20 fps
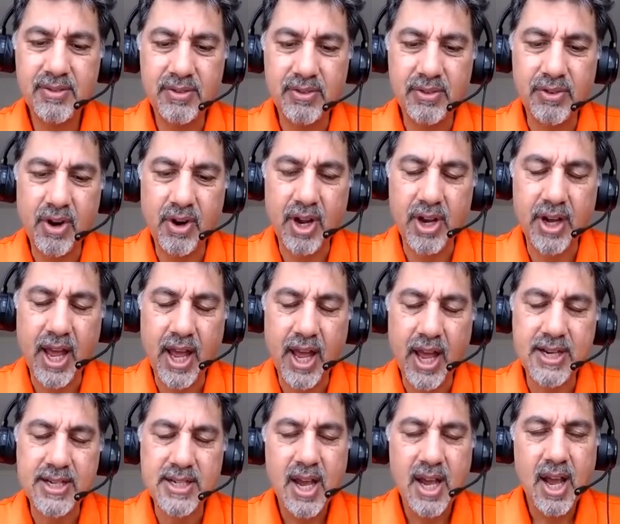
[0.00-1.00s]
Right.
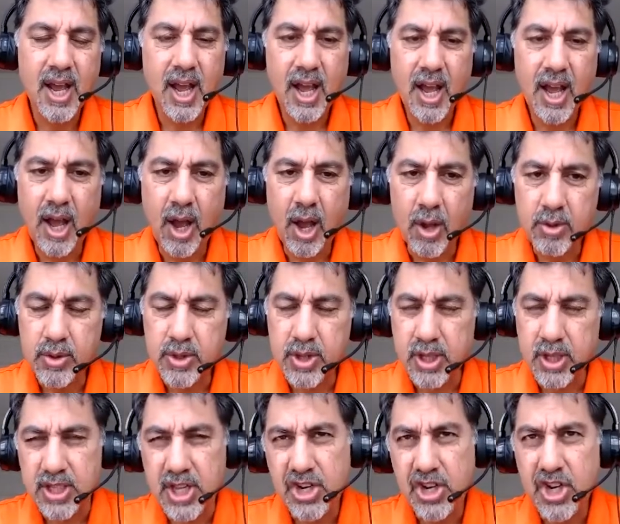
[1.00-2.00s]
And
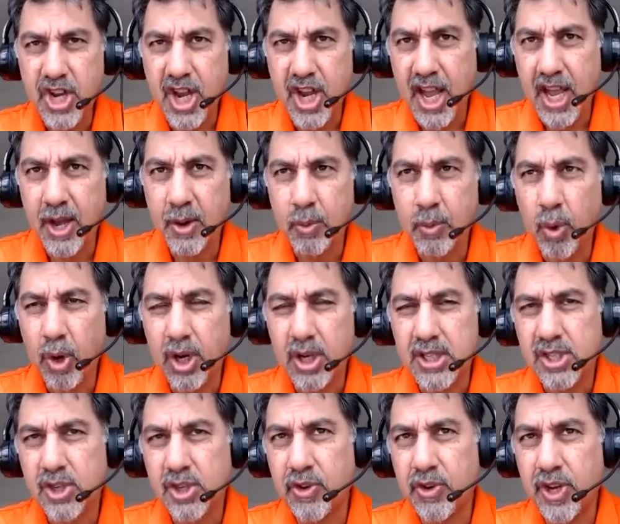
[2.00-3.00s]
did you get what
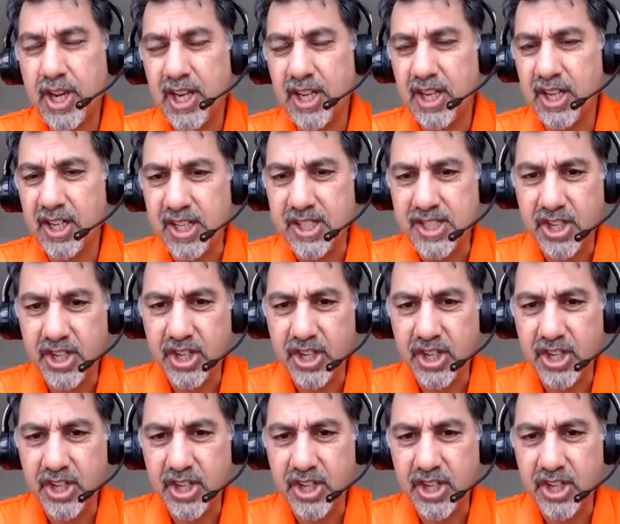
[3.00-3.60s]
sort of key learnings did